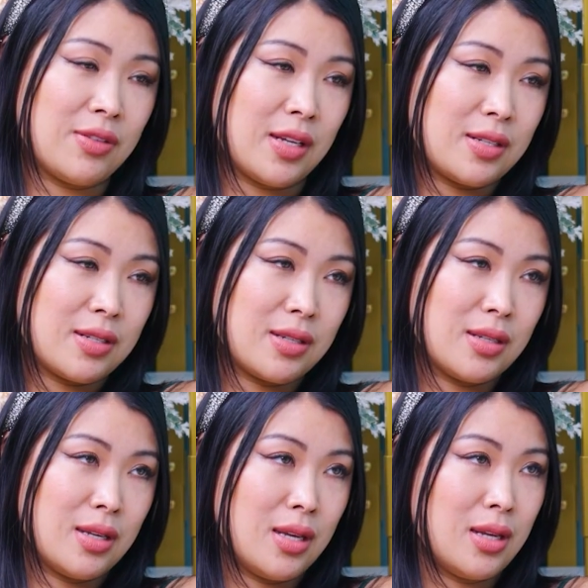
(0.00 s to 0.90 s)
that.
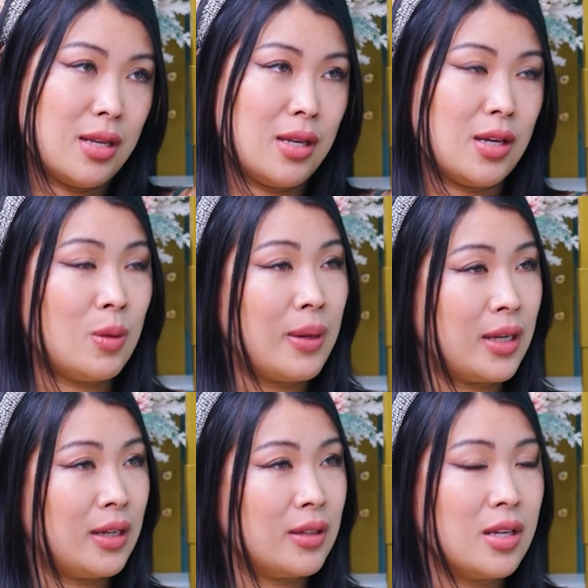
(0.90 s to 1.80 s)
Oh my
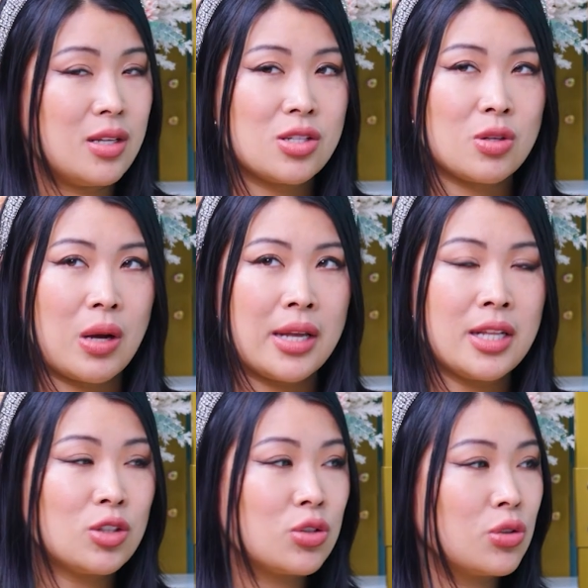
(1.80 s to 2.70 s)
god. So I
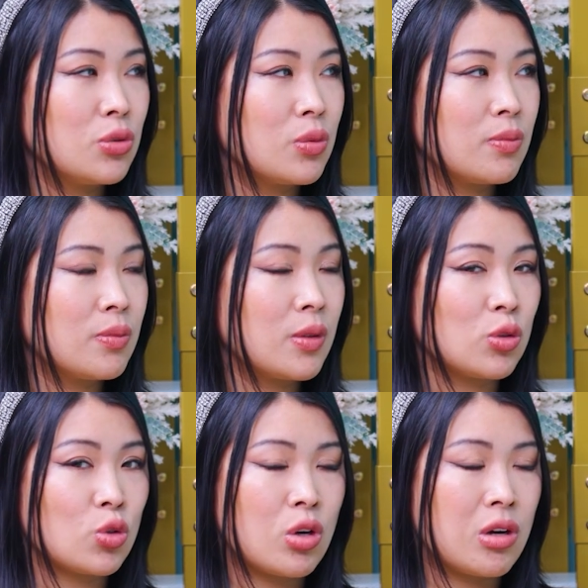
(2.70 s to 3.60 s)
need to go to your